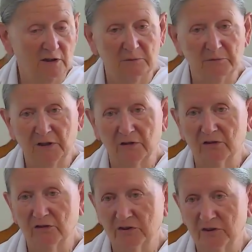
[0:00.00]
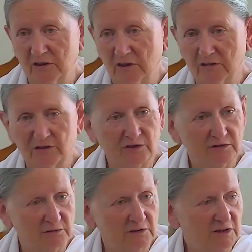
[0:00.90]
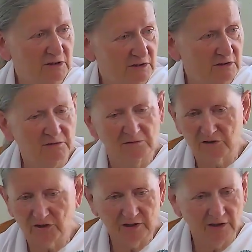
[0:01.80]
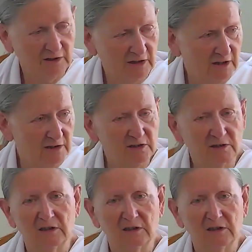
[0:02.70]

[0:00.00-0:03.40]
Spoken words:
Because the culture is saying that.